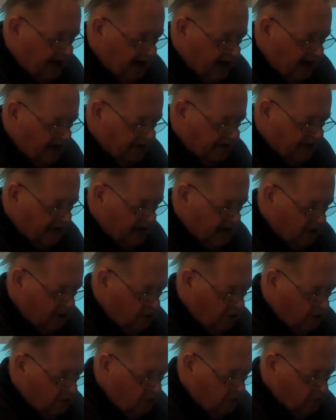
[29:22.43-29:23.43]
there are
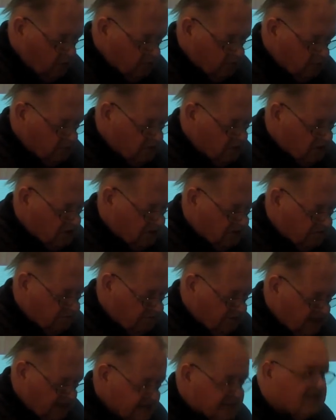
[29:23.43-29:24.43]
now
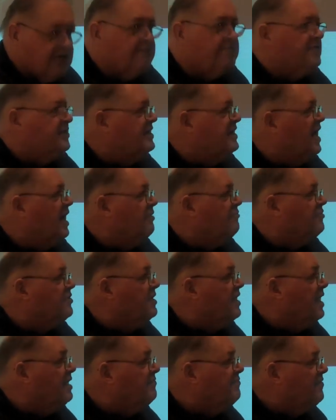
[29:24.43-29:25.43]
nearly
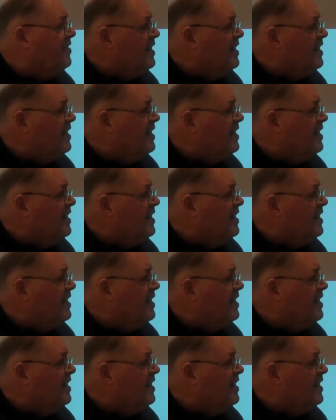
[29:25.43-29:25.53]
1,700 light